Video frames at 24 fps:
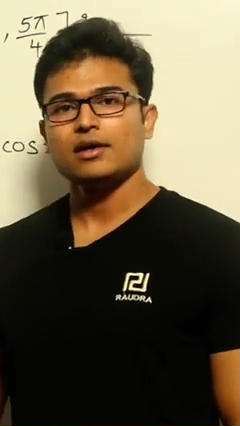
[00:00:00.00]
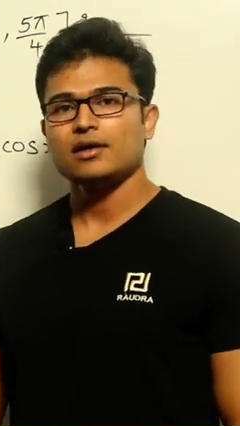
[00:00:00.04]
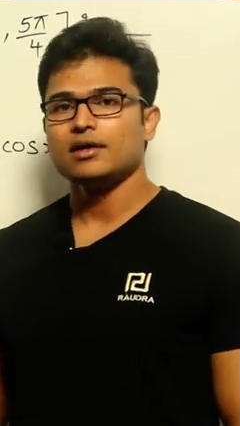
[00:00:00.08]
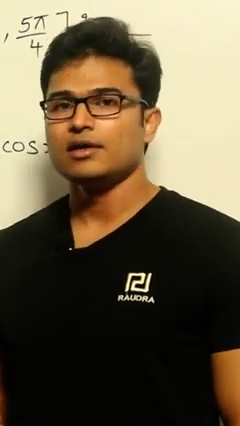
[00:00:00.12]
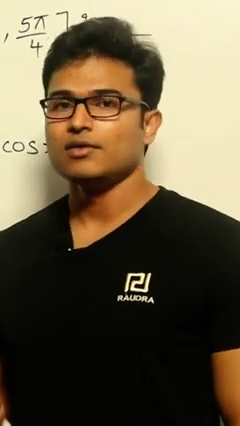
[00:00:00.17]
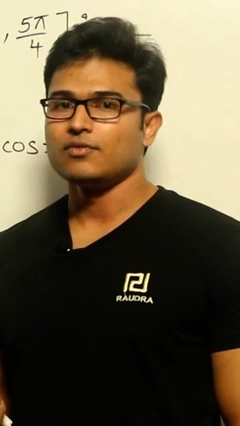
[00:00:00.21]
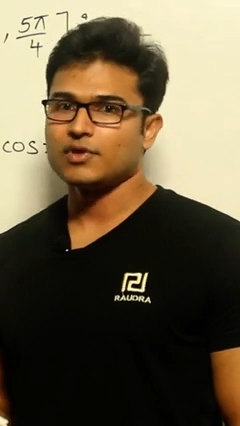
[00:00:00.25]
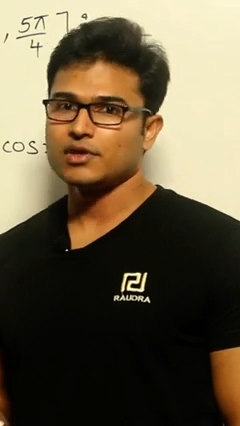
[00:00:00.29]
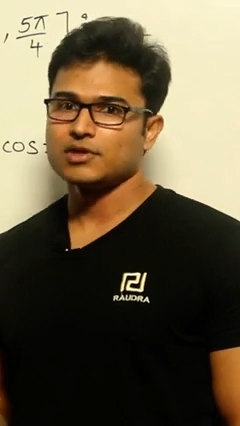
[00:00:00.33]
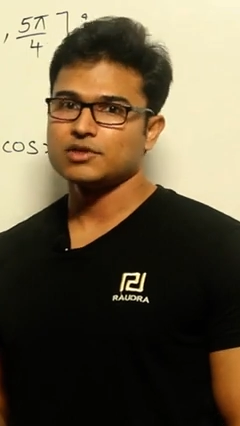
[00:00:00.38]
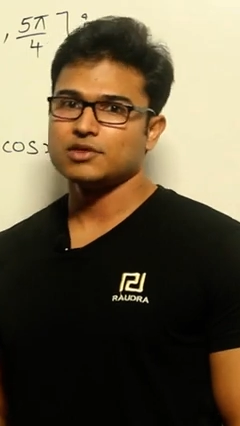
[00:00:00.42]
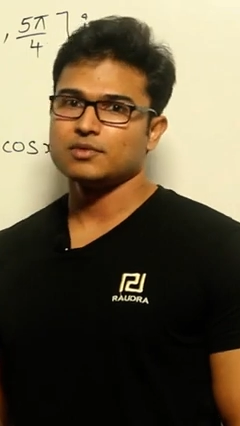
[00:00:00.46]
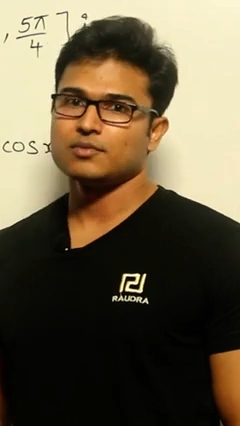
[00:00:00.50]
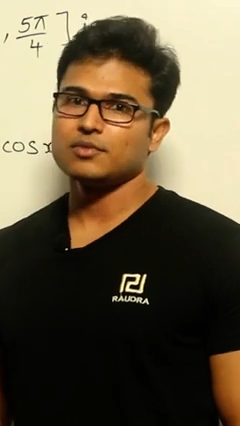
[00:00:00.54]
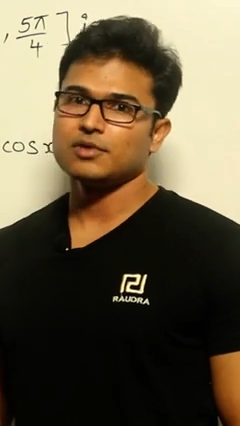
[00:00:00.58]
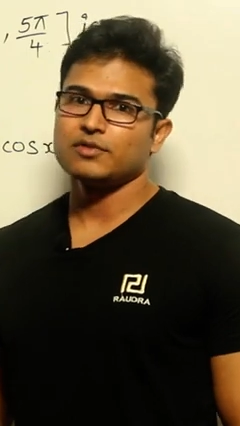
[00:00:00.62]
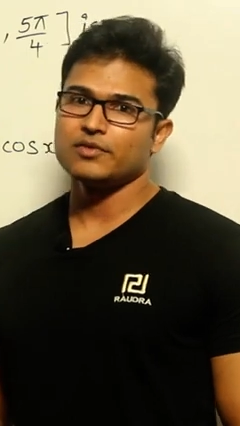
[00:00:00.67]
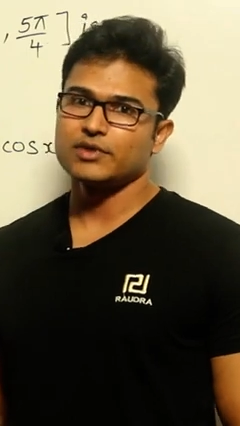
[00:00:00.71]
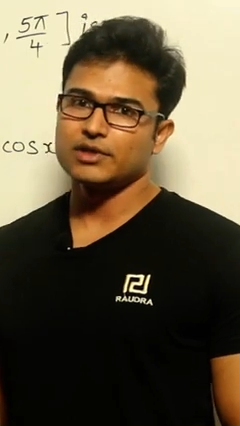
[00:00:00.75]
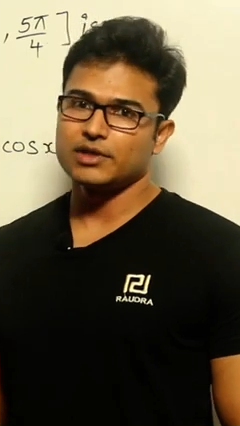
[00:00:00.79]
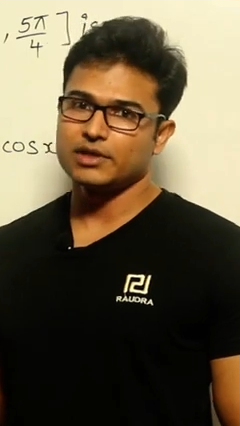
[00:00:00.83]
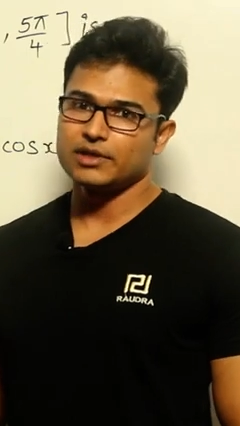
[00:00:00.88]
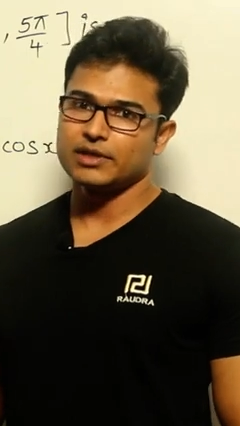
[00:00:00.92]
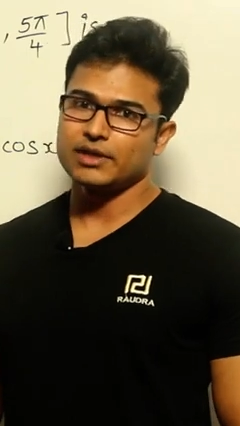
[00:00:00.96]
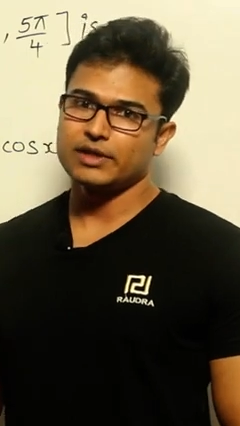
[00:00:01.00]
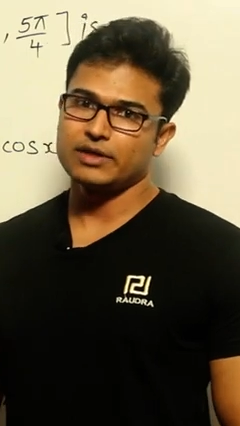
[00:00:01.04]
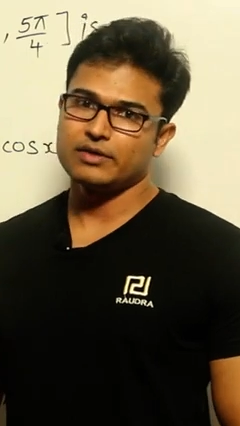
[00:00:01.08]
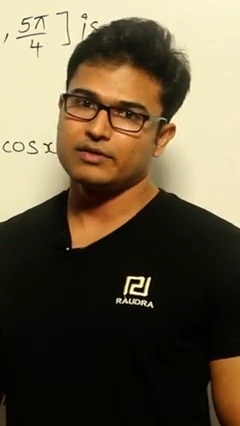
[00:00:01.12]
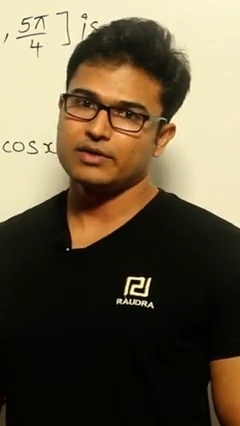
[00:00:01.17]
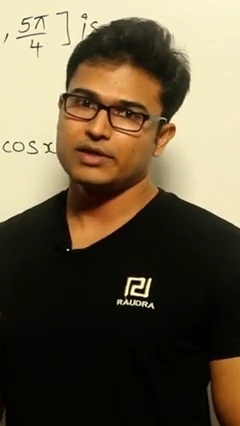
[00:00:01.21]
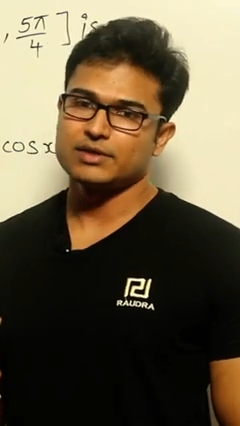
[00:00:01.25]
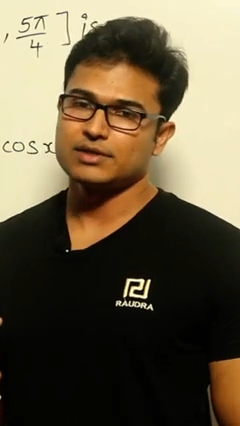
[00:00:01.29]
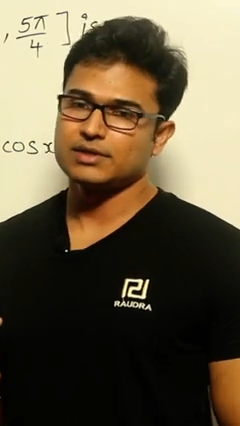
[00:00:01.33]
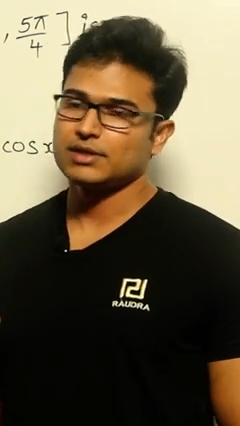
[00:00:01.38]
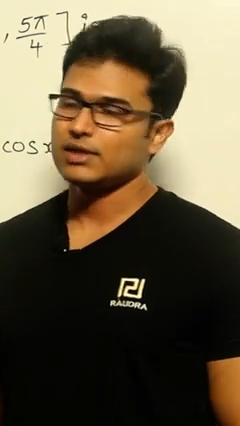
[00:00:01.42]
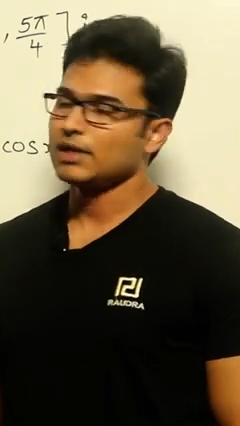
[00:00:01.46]
differentiable within
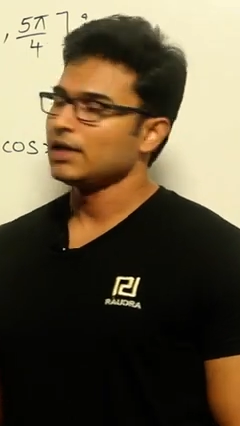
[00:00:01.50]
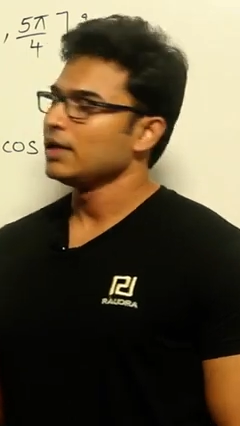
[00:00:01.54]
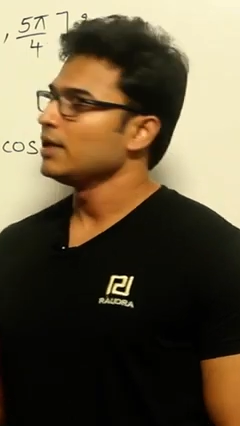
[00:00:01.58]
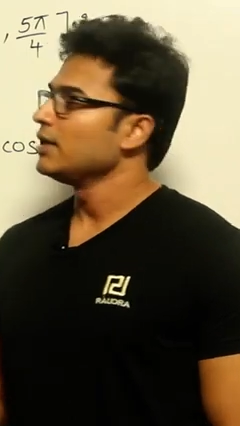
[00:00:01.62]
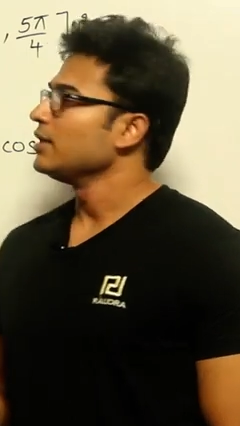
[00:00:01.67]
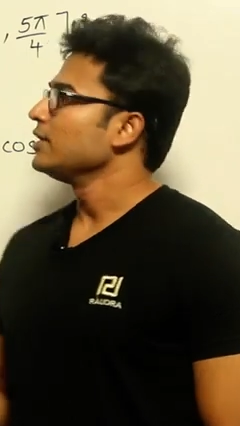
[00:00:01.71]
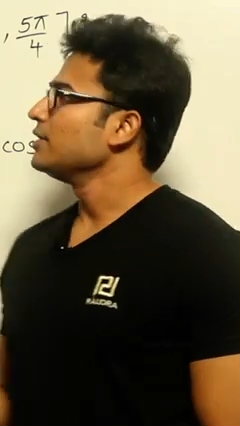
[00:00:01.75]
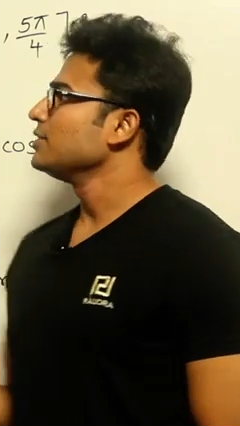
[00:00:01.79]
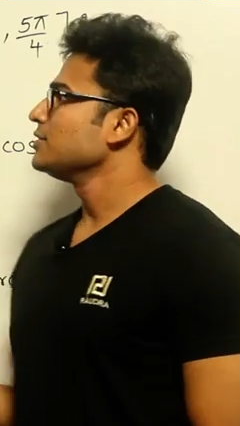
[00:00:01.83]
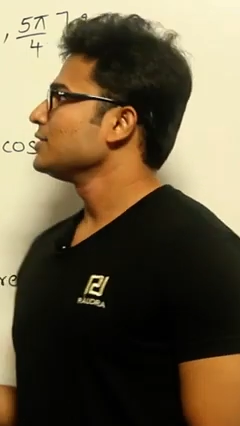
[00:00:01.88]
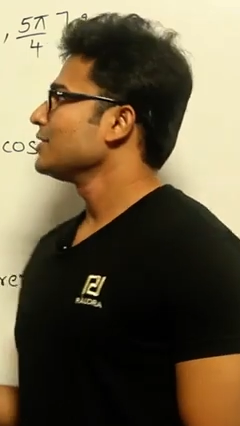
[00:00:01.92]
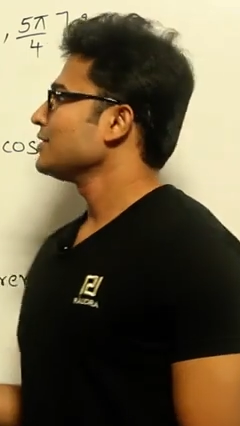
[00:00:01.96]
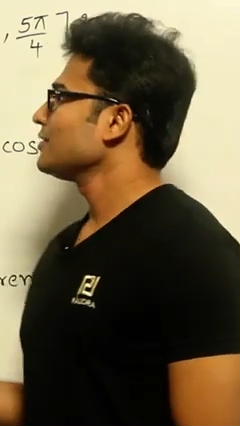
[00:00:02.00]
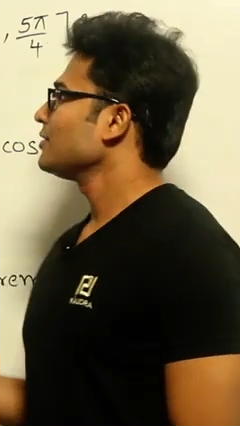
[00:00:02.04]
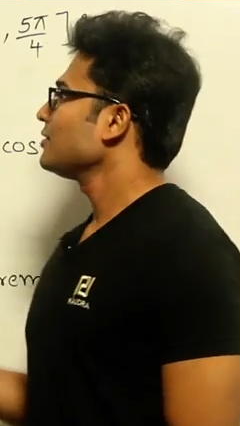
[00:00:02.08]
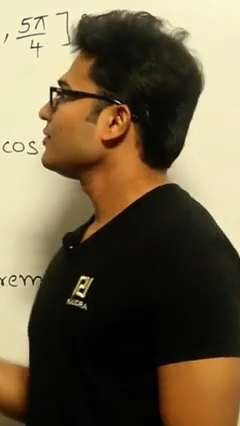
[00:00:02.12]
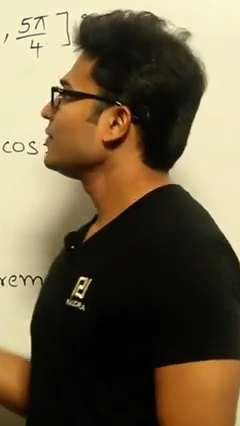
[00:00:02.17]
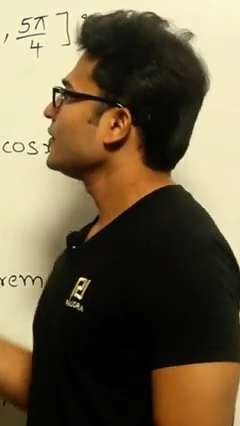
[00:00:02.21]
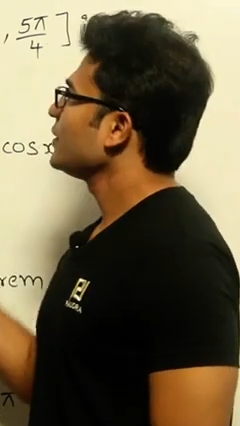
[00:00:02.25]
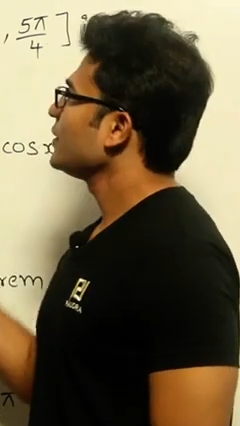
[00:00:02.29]
that range. In general,